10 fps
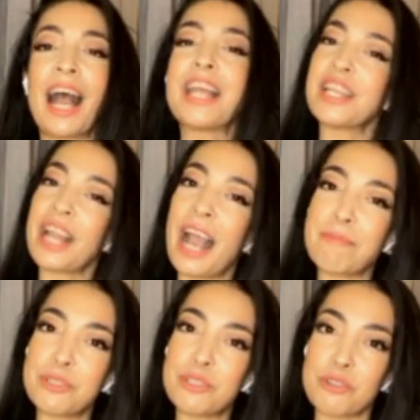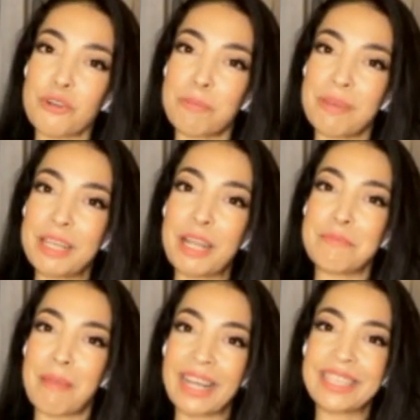and then happened to drop in
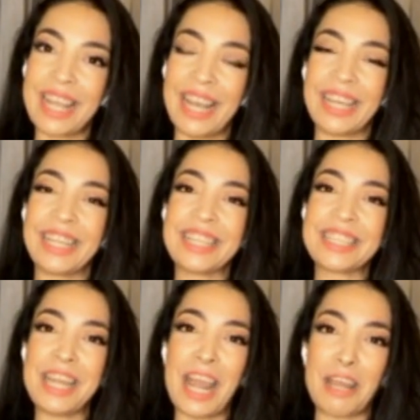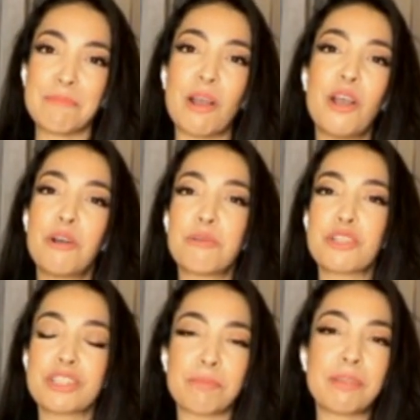Max Allegri's name, which
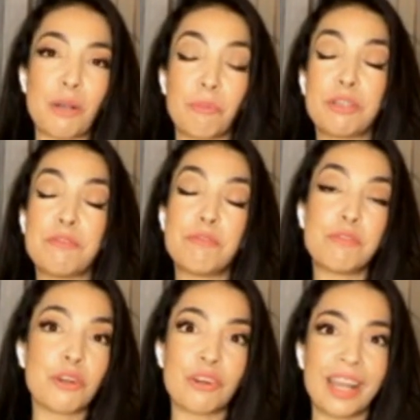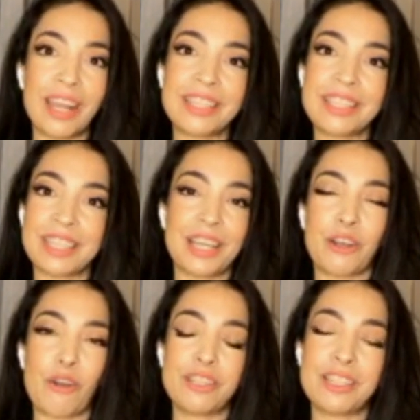is something that will infuriate
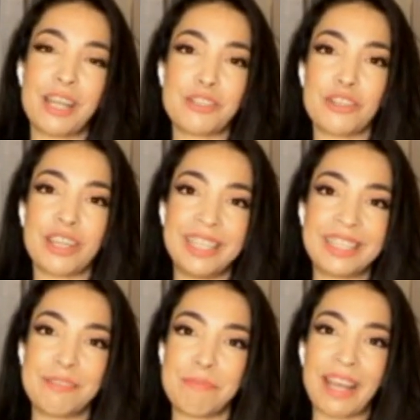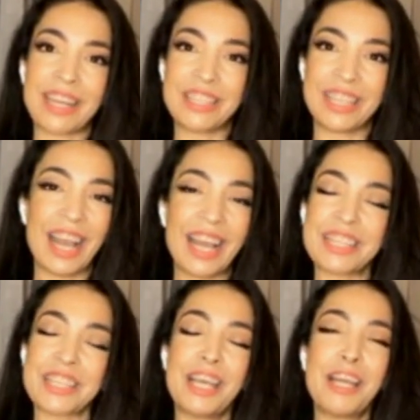Conte should he listen back to that.
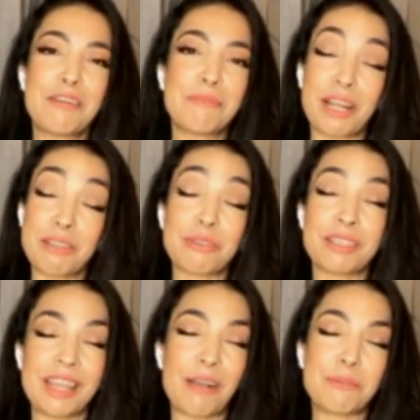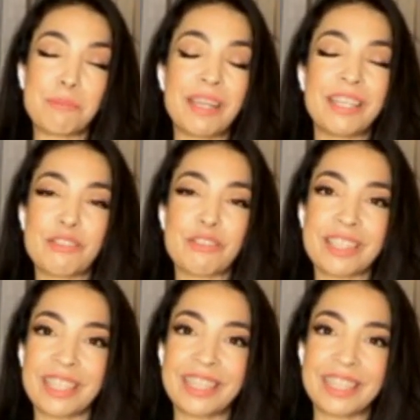But I thought that that would be an
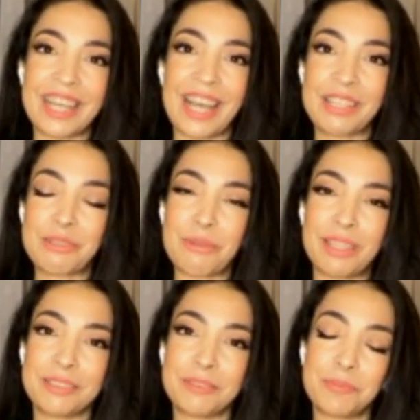interesting thing to add as well.